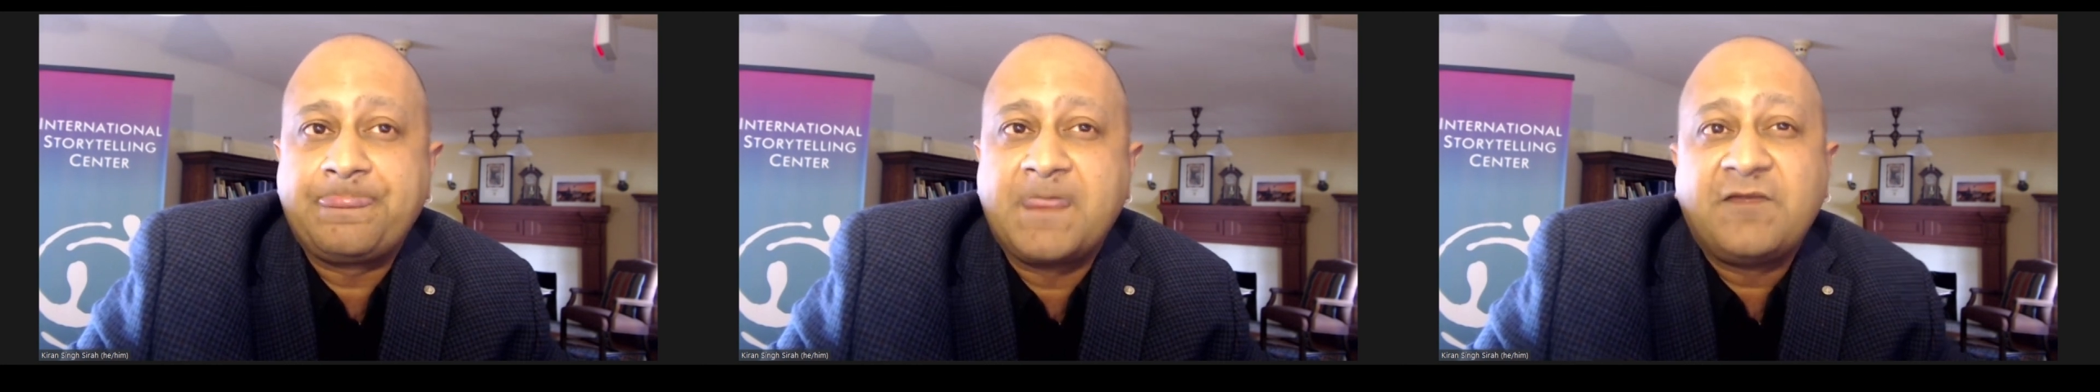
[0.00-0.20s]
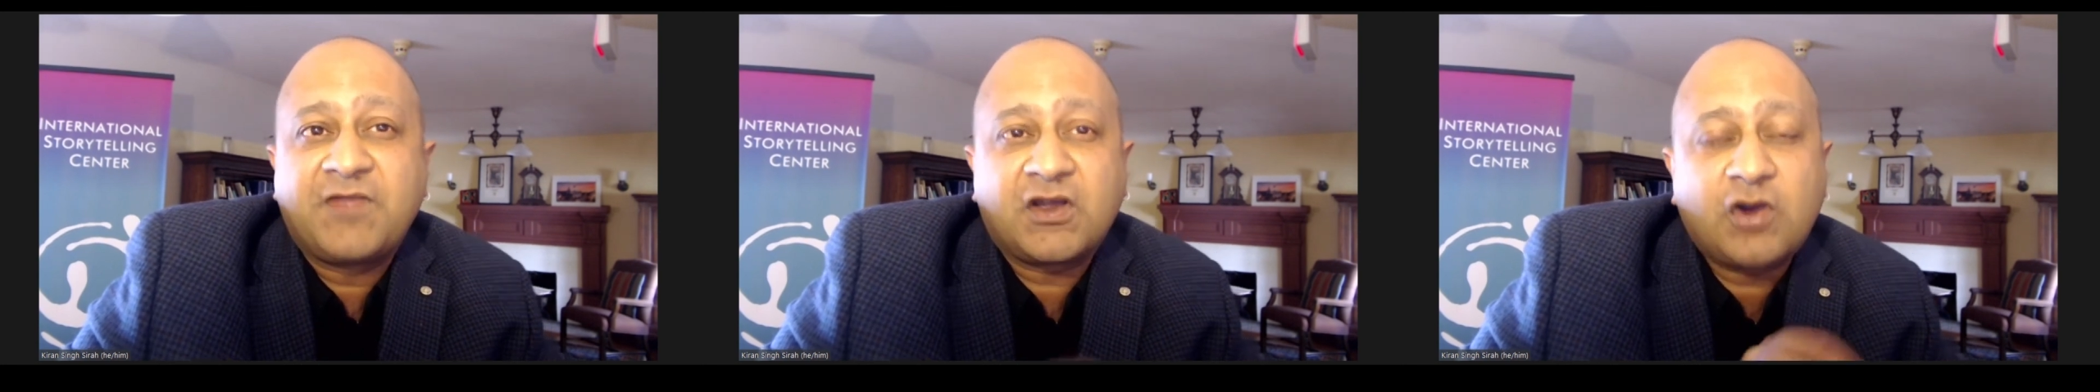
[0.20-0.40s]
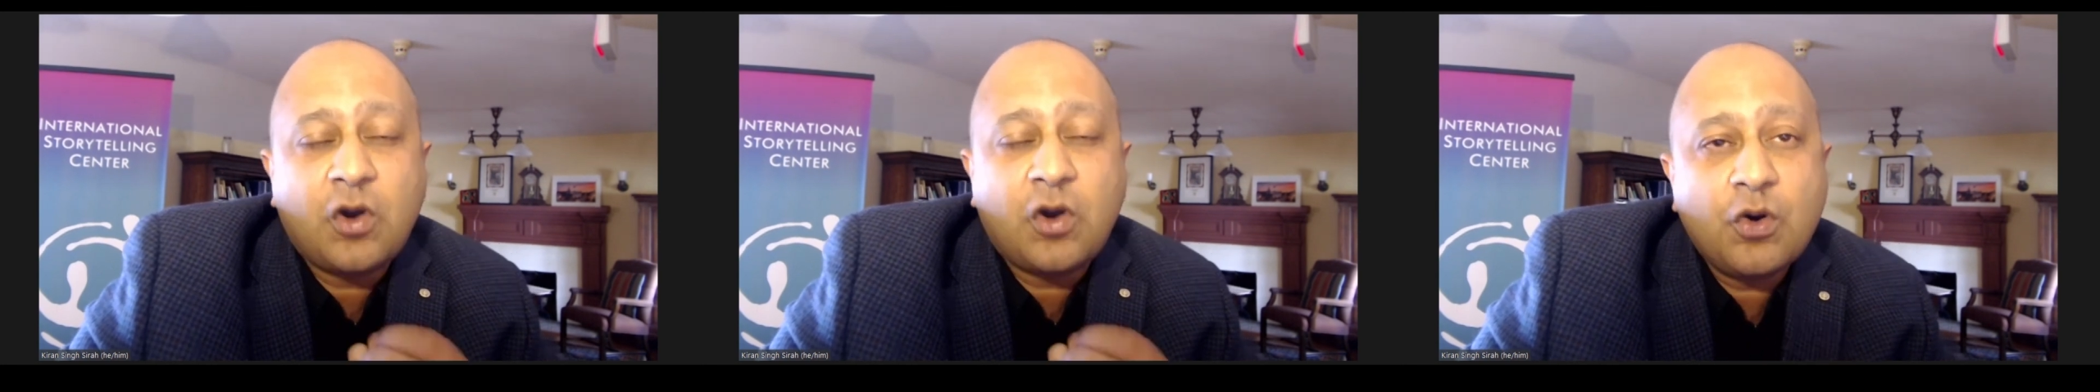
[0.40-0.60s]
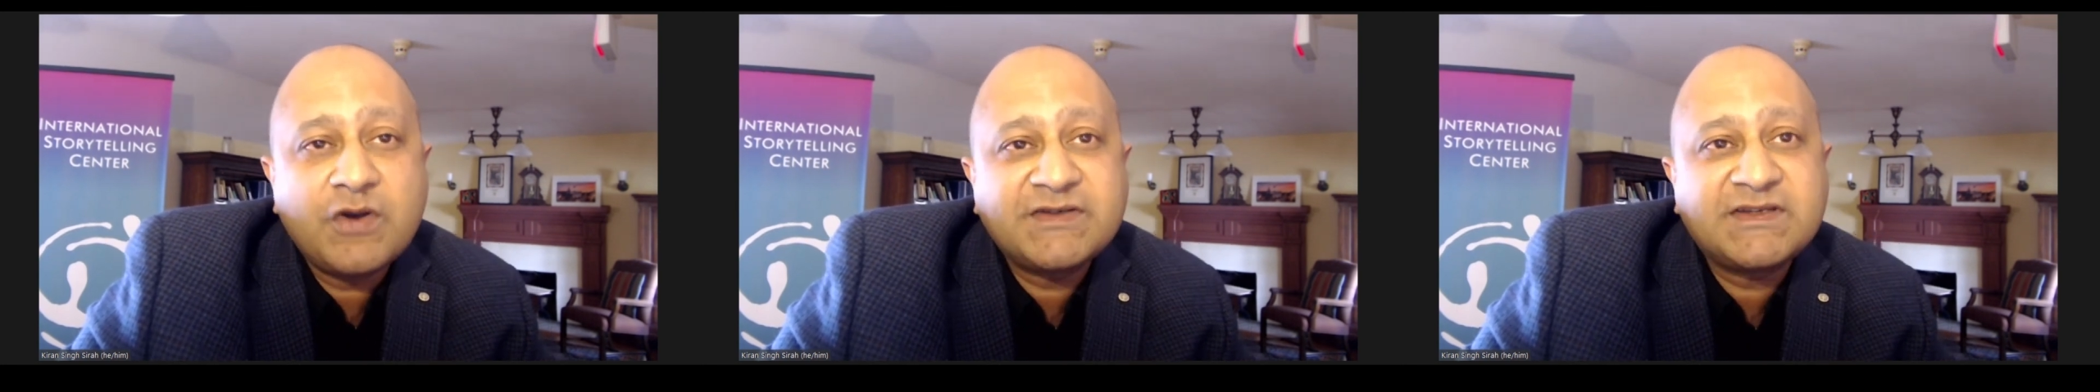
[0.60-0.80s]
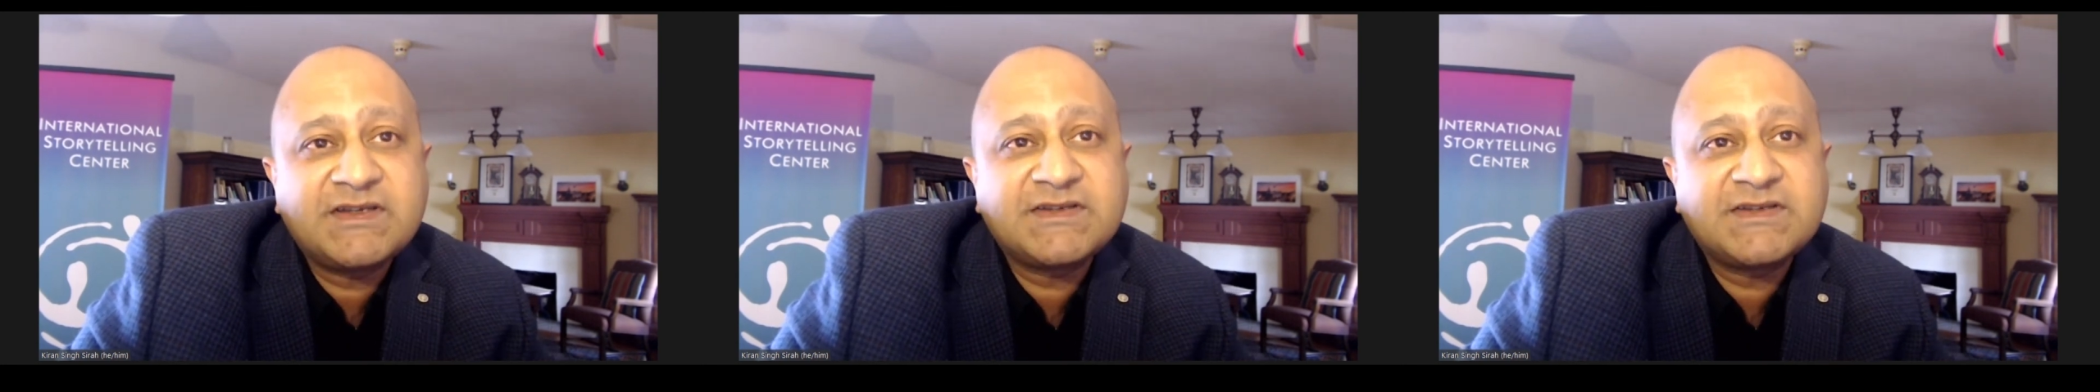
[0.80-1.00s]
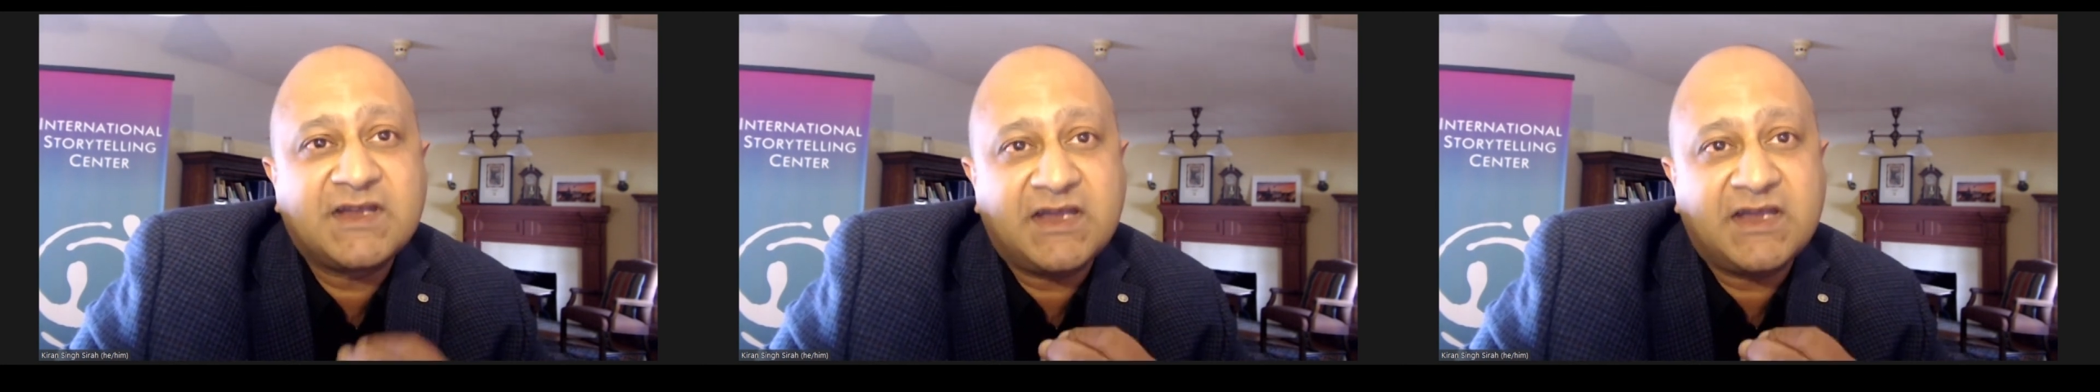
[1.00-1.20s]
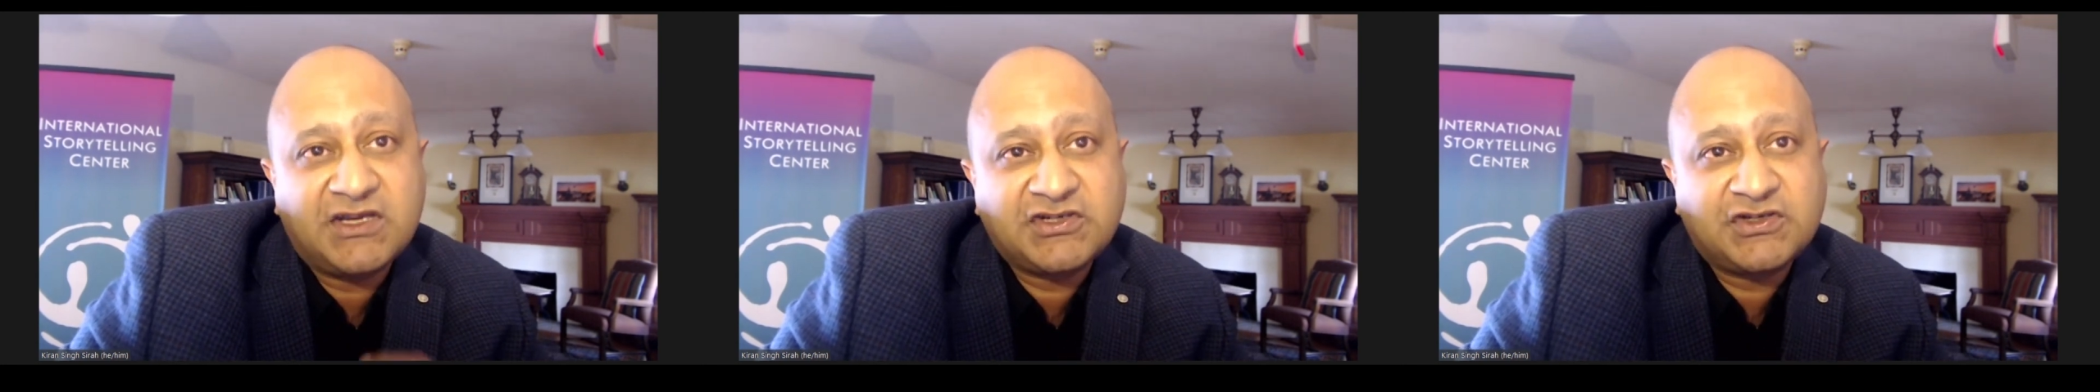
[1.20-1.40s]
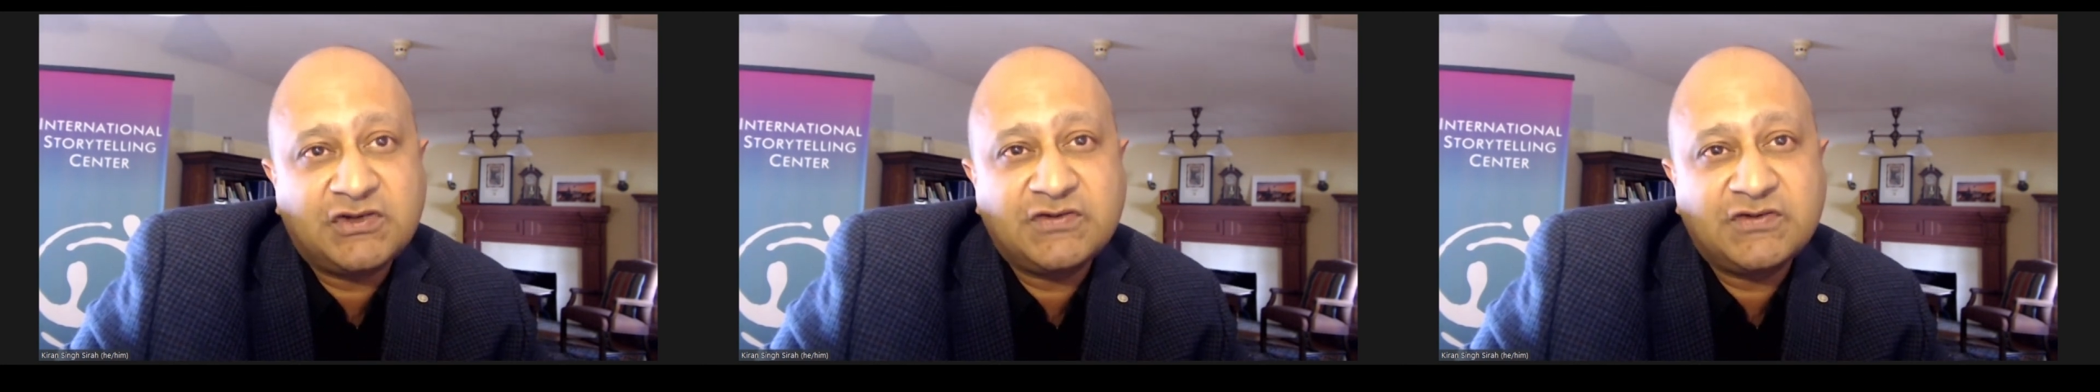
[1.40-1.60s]
The causes, the
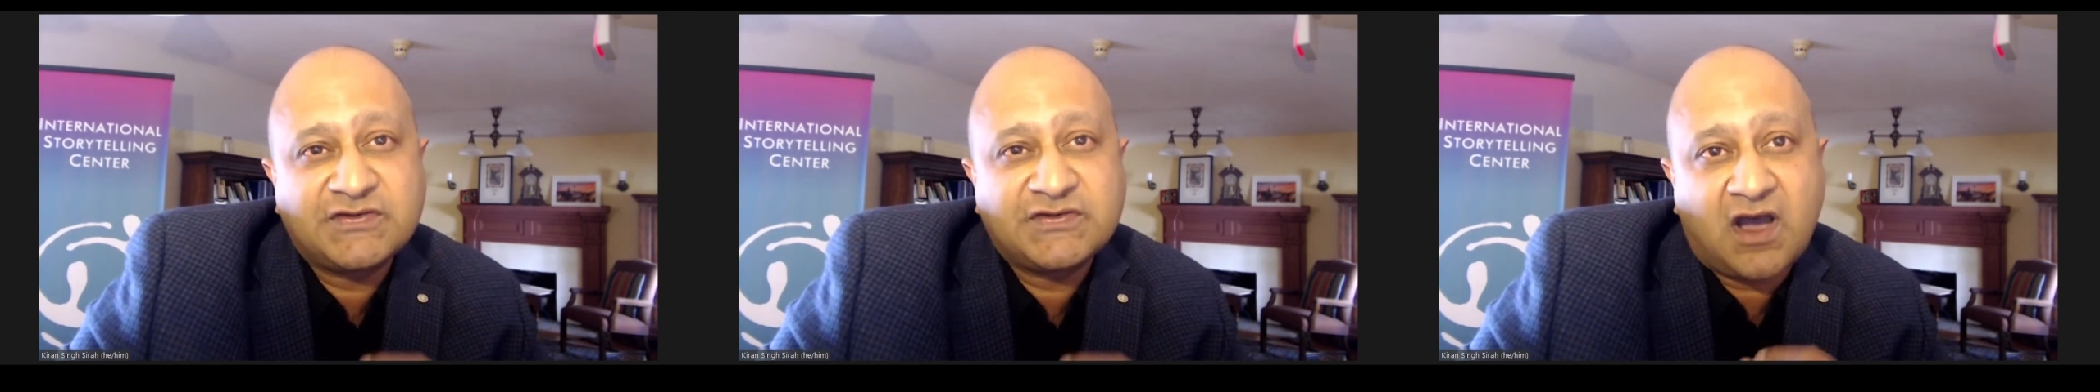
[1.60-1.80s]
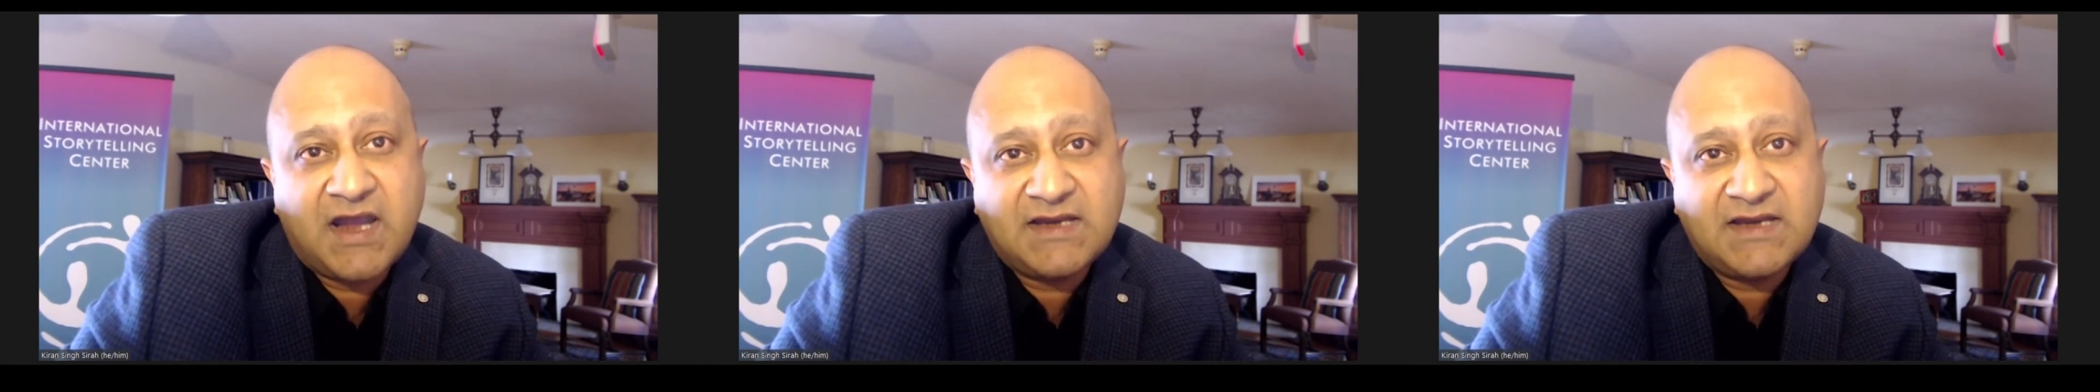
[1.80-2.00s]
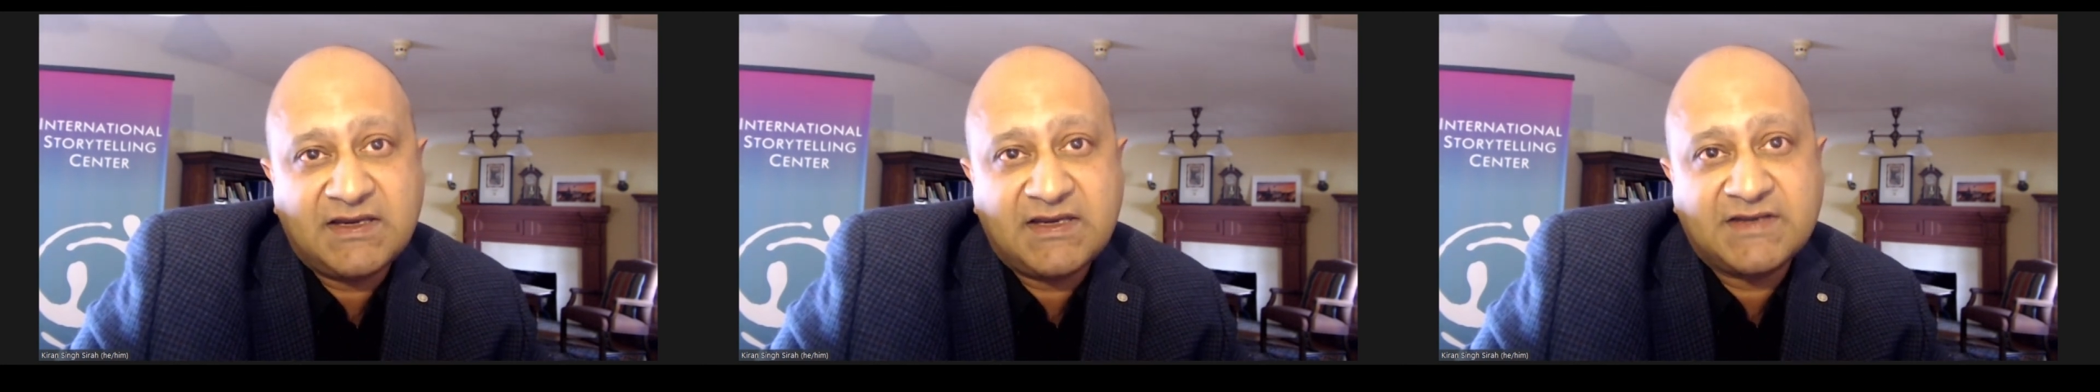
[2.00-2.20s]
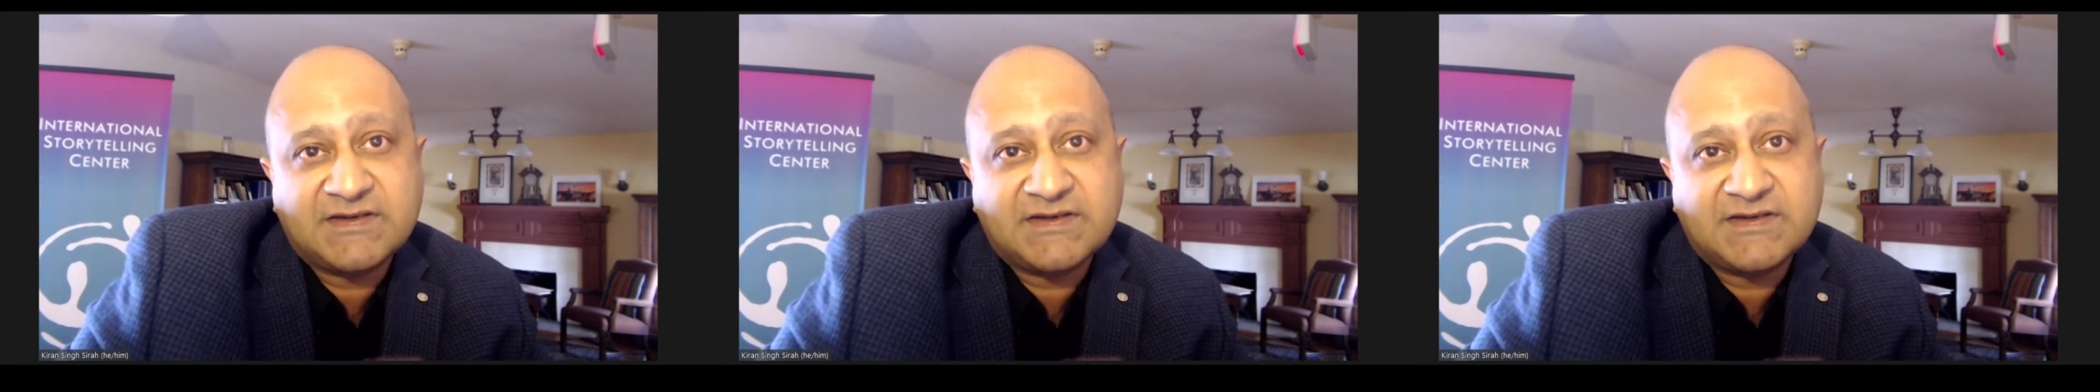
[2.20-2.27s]
issues, the ideas,